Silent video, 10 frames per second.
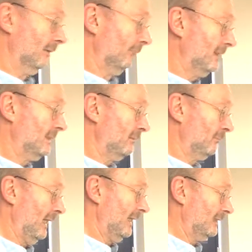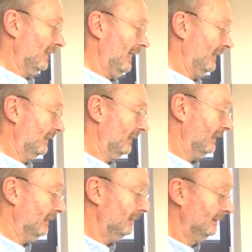the rigid plate and
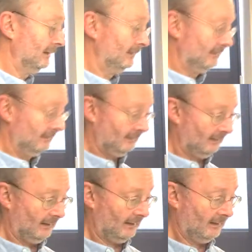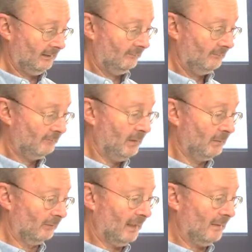the
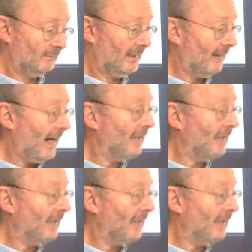bubble wrap. Now